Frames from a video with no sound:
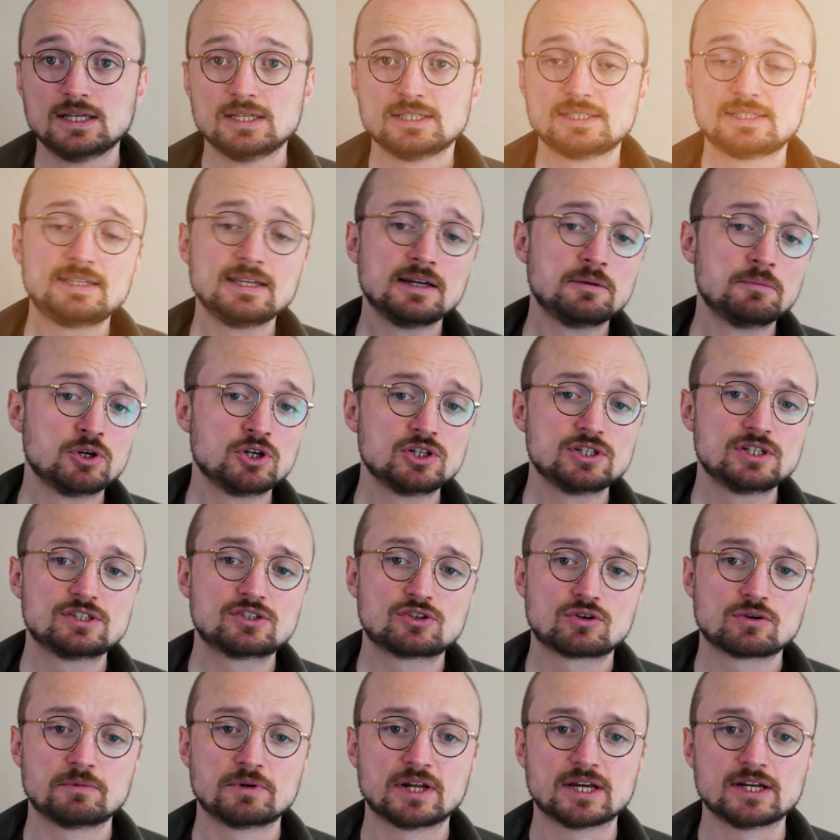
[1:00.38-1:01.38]
Stigma and
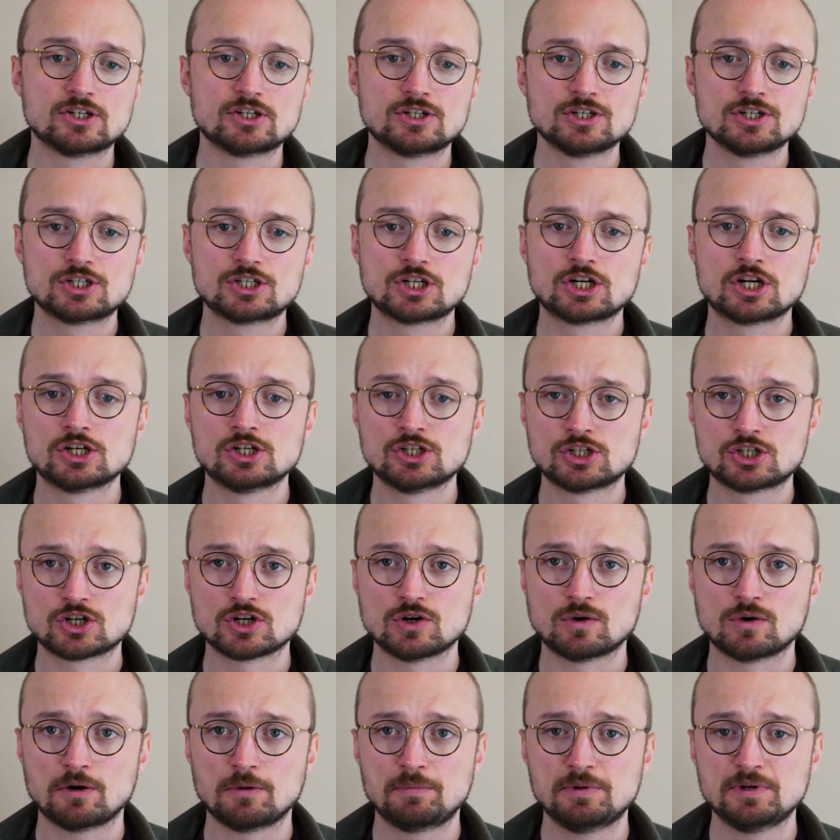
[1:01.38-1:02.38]
discrimination can
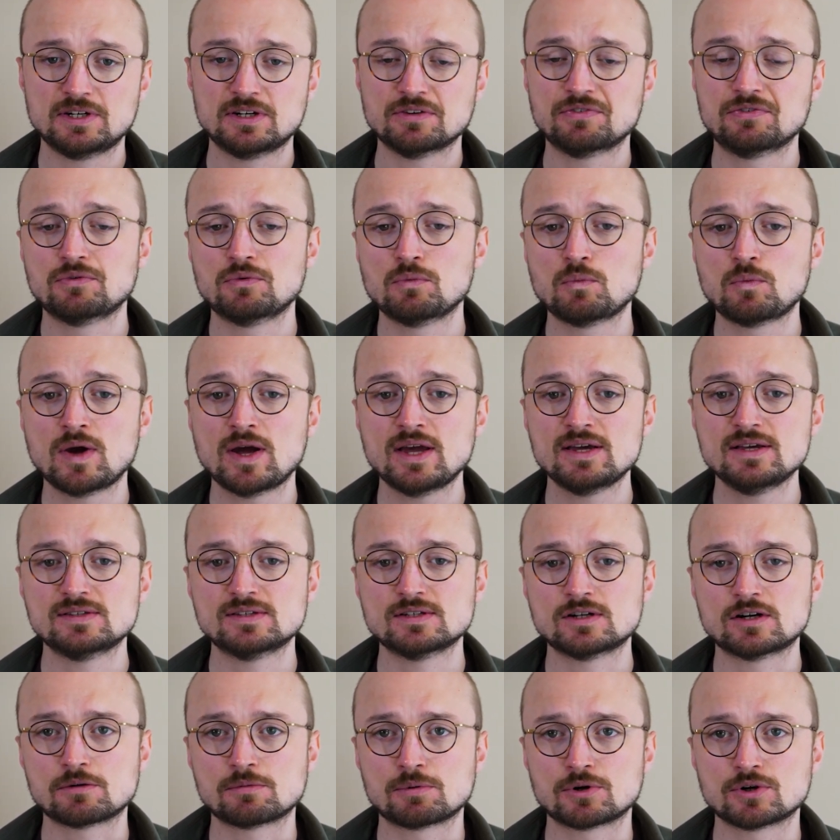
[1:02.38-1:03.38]
show up in different ways
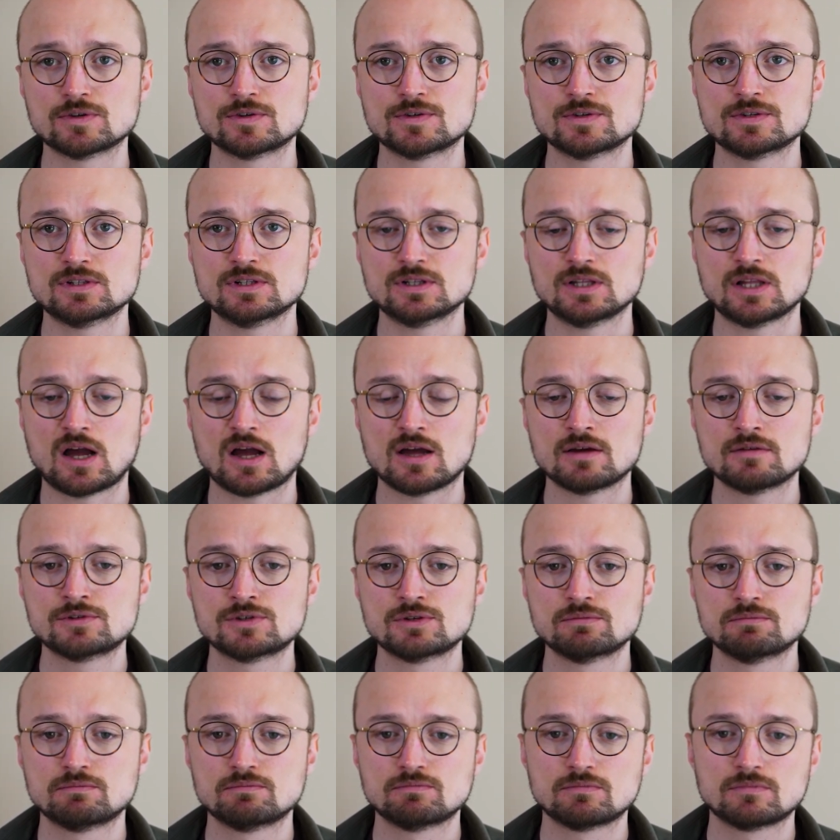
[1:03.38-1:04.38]
in our personal
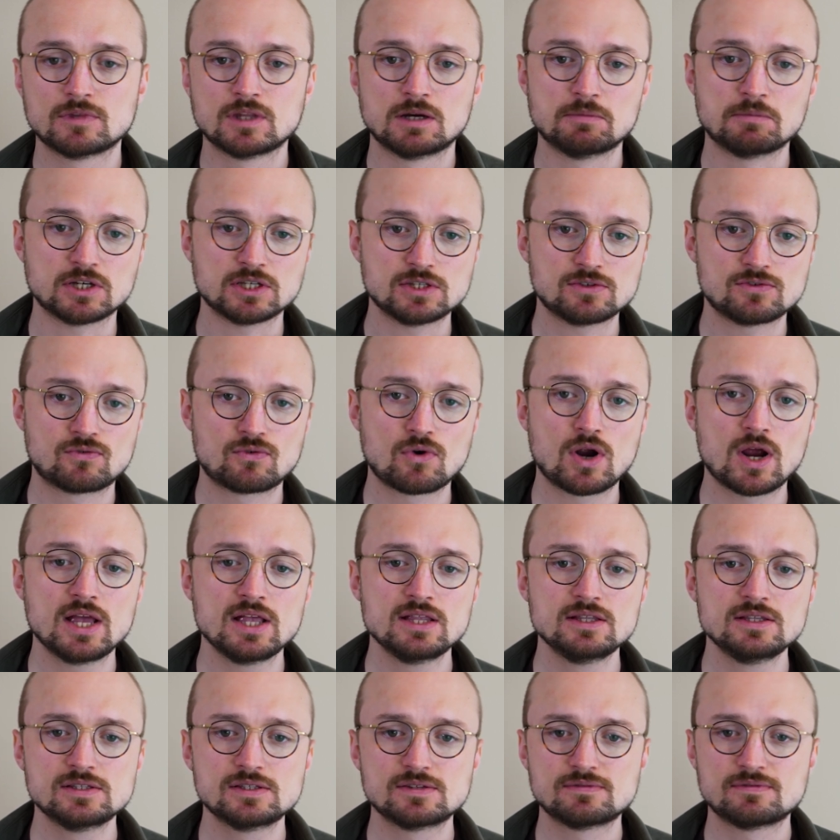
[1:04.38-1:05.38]
lives, amongst
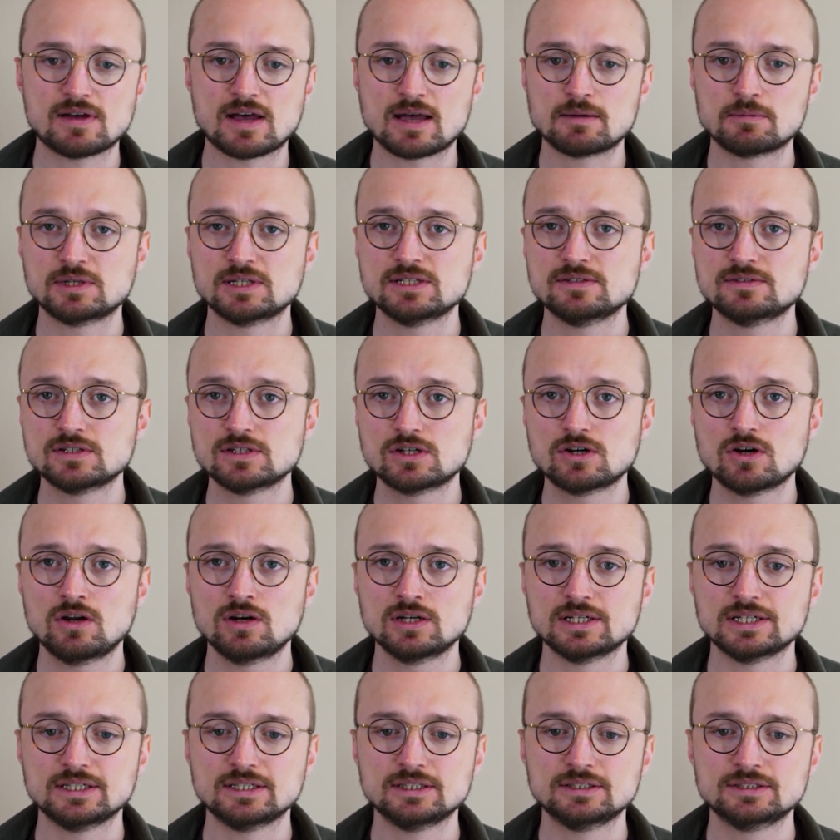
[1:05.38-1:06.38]
friends, families, and
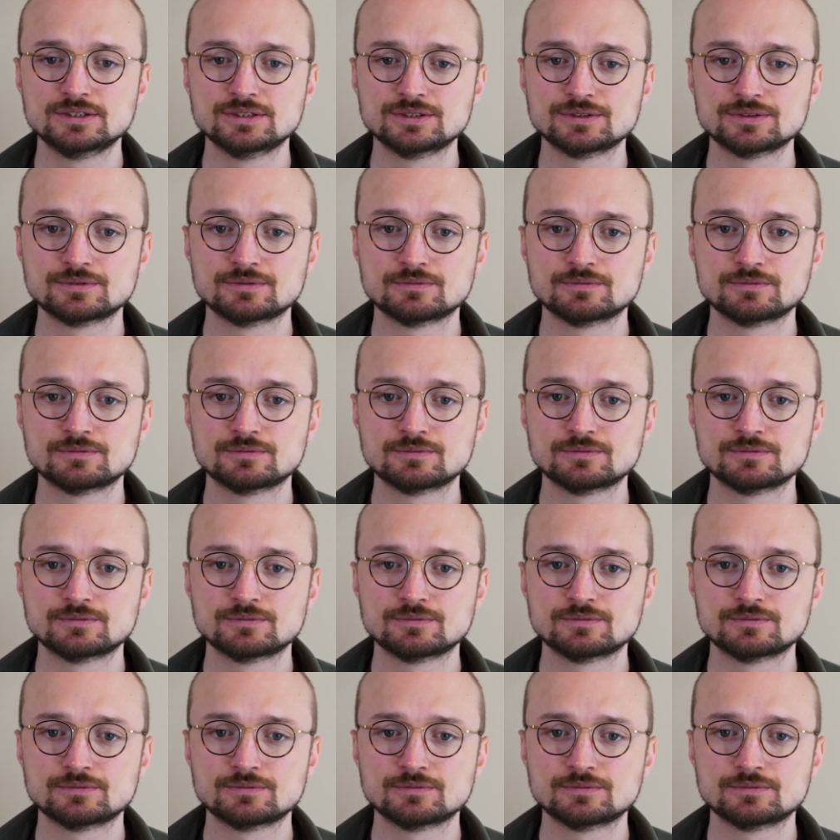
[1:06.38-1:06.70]
colleagues.